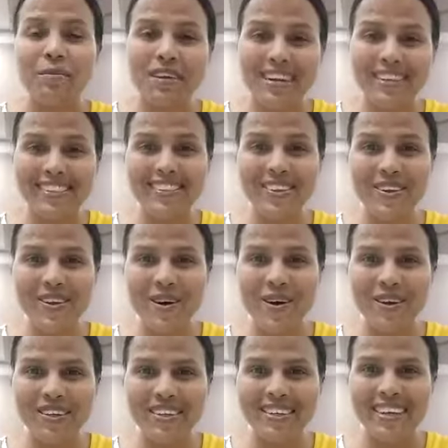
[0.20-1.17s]
Praise the
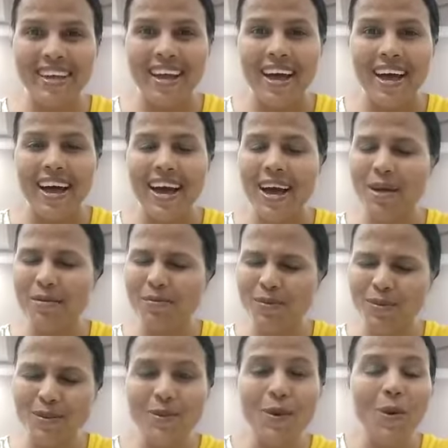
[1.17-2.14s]
Lord. I'm
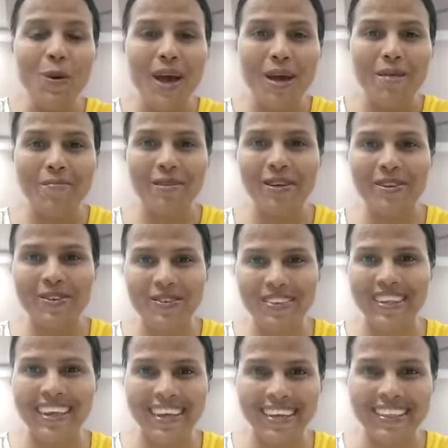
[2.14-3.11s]
so happy to
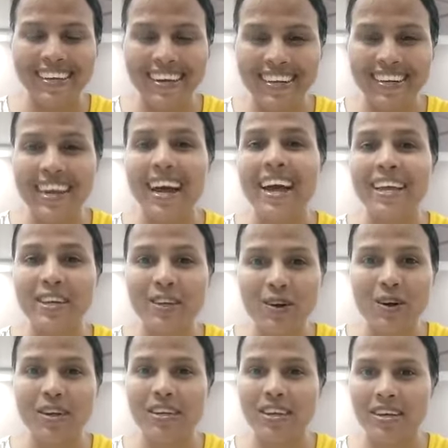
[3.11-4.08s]
say that I
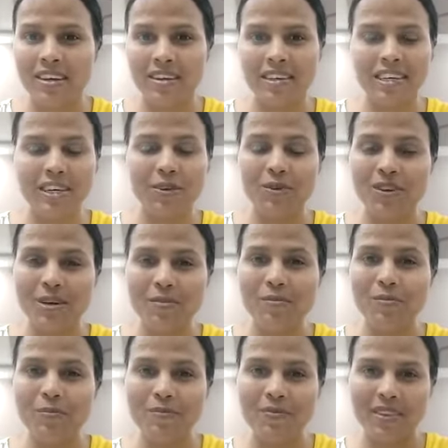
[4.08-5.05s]
got a corona
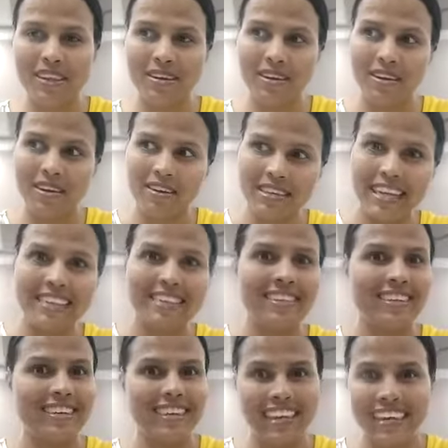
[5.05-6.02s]
uh,
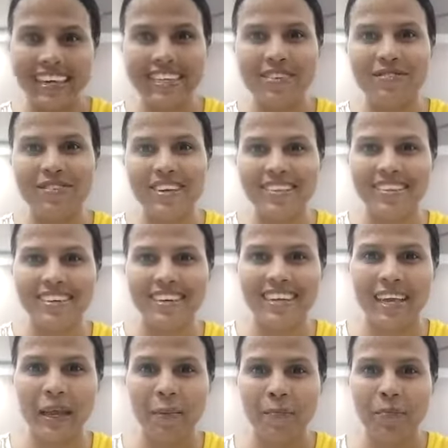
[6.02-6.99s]
test negative
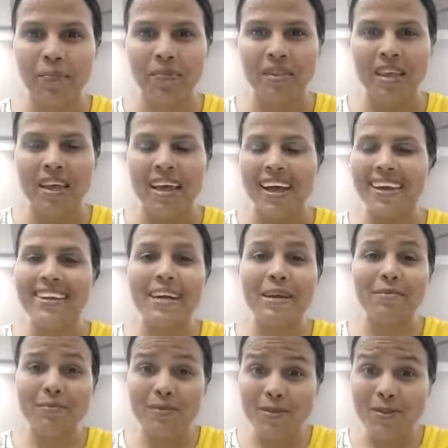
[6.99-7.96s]
yesterday and
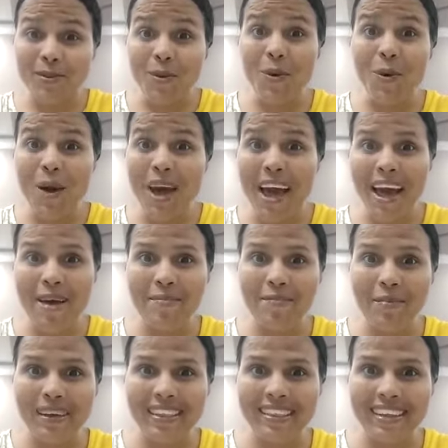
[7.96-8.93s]
I'm so
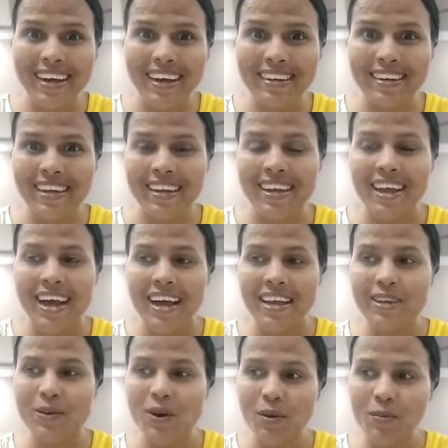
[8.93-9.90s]
happy that
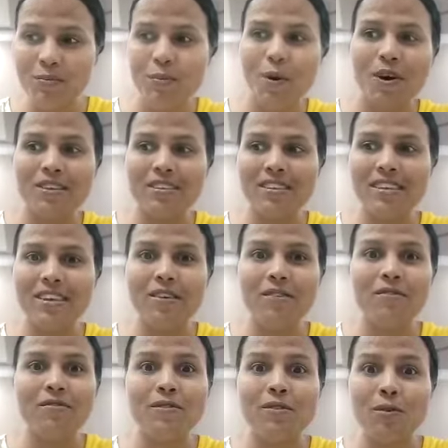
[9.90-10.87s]
I got
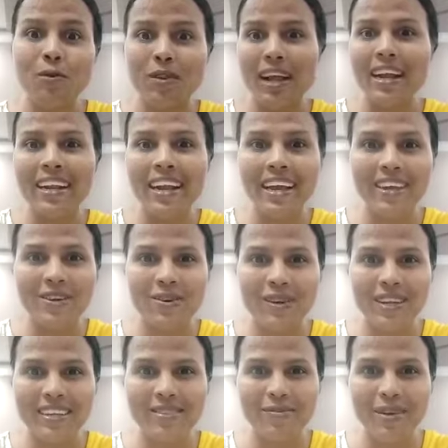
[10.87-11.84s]
positive so that I
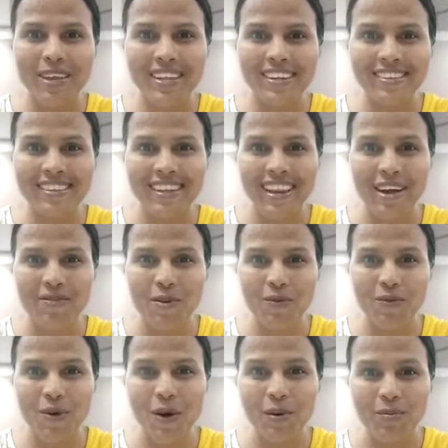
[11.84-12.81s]
could experience the love
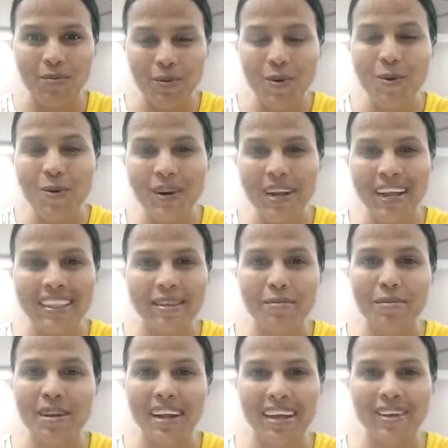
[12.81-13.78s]
of God more and
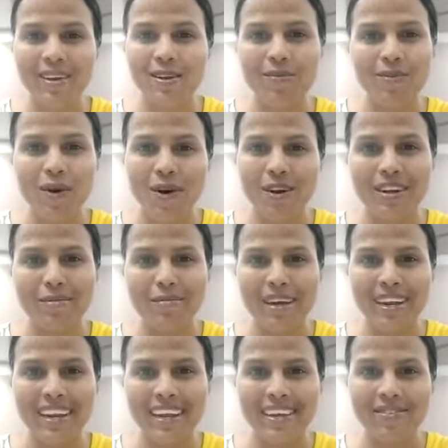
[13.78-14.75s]
the miracle of God in
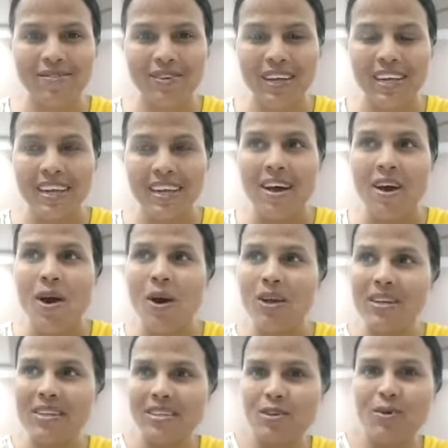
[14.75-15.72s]
my life.
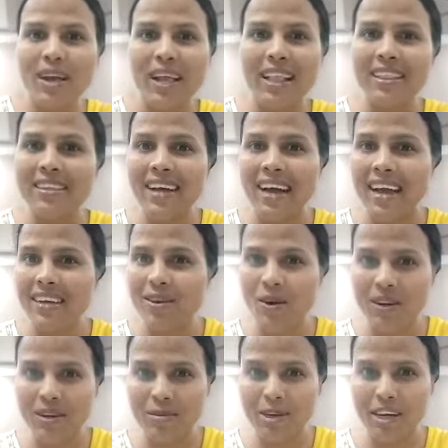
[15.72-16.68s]
On 12th, I
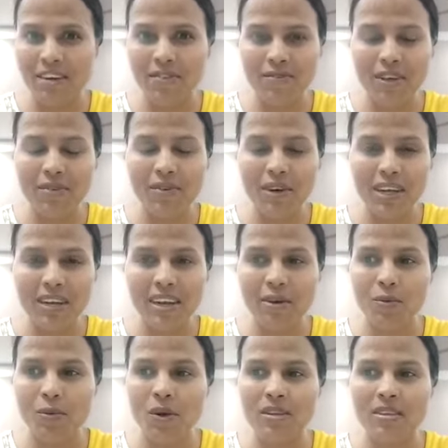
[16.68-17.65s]
got uh, fever.
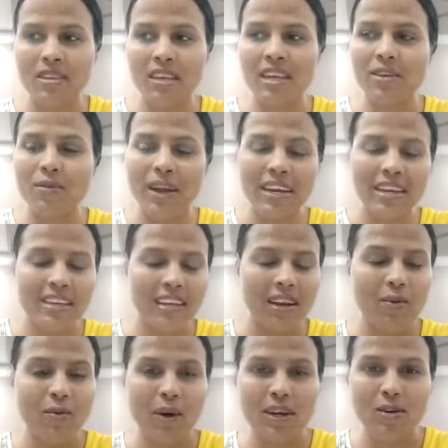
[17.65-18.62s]
It was it went
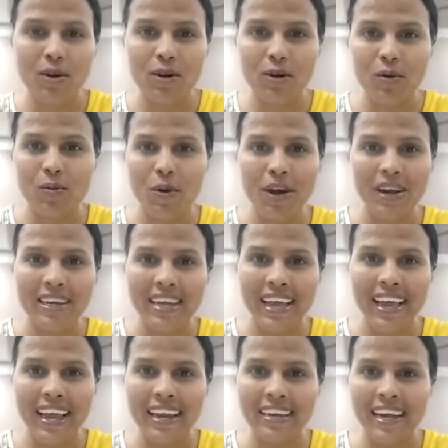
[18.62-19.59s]
till 1 or
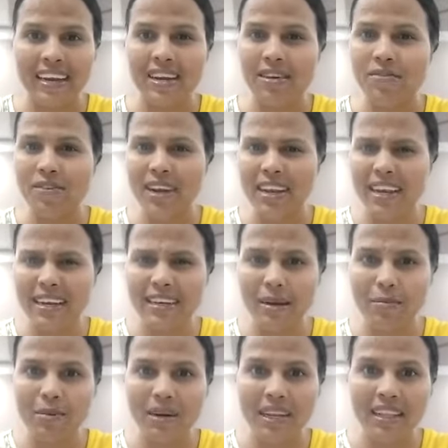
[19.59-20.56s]
2.8 and I felt
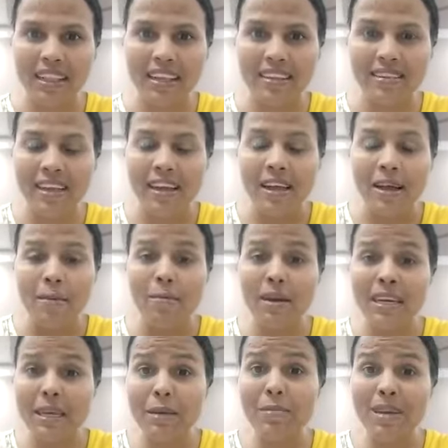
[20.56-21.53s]
little breathless.
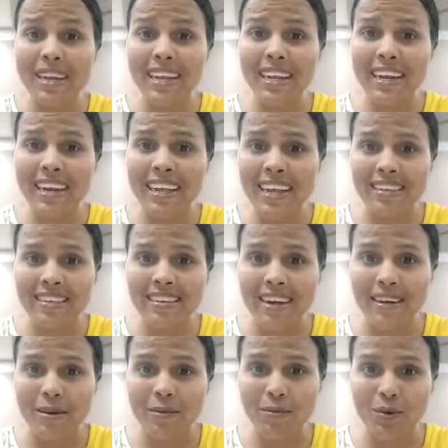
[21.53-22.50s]
But immediately I
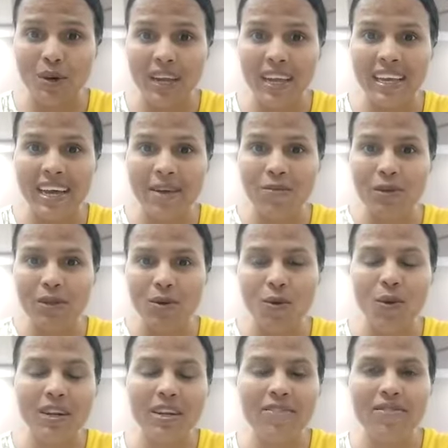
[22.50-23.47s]
started praying. I was
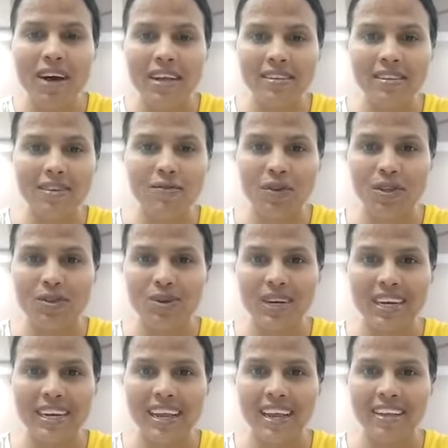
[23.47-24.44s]
holding fasting for
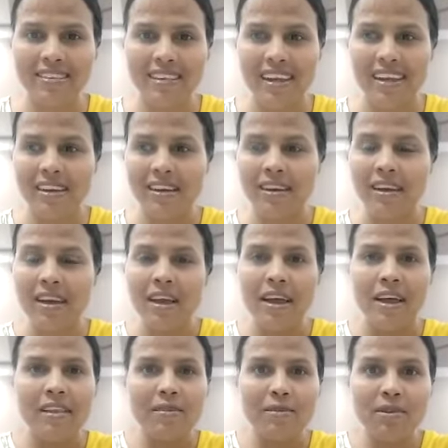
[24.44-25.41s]
three days and uh,
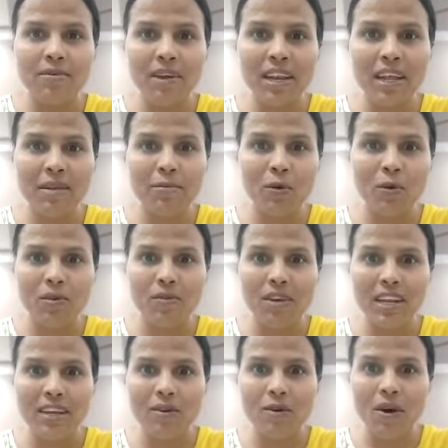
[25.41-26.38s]
when I
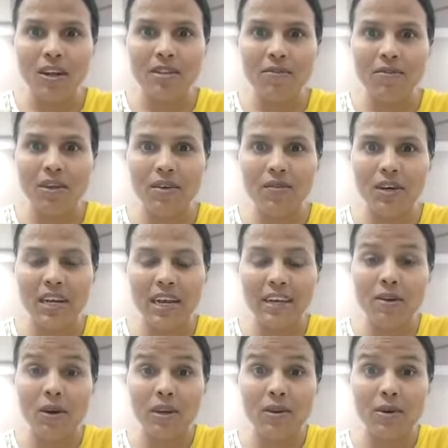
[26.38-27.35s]
when I got the fever,
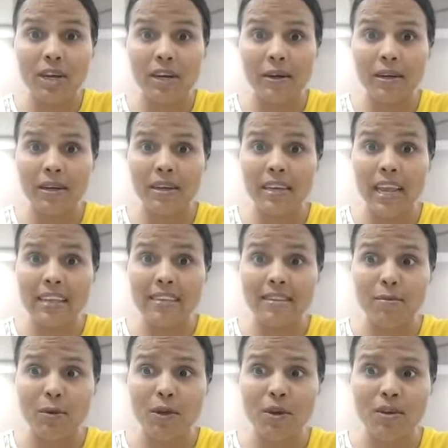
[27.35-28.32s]
I got uh,
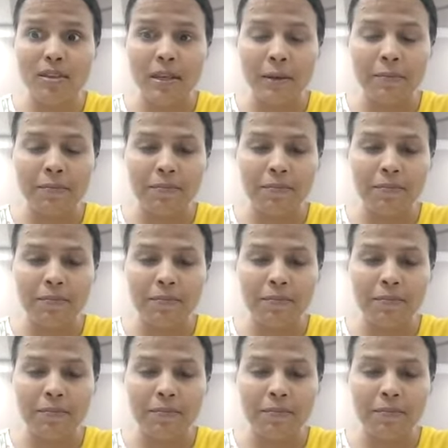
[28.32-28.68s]
tensed because